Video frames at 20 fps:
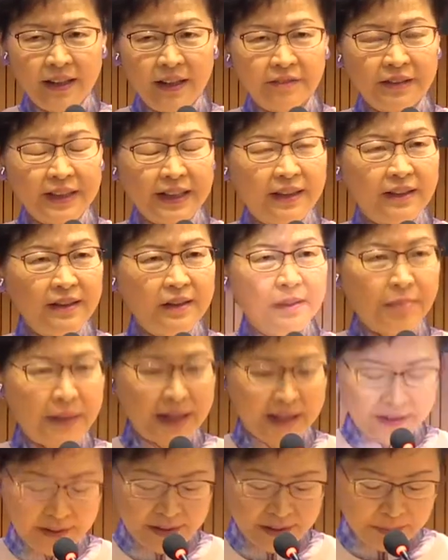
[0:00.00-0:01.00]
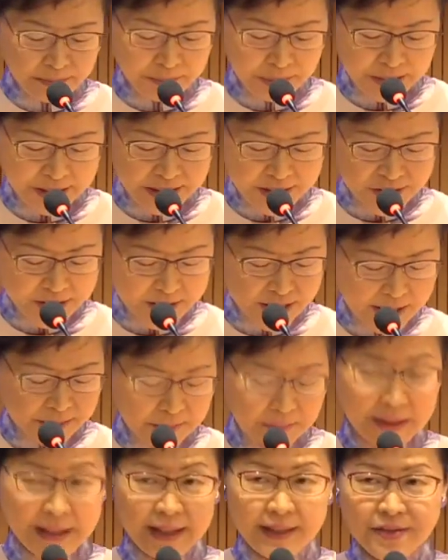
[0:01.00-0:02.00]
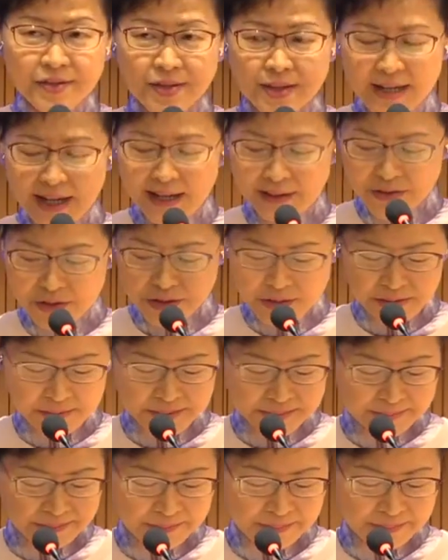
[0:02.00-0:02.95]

of the Independent Police Complaints Council.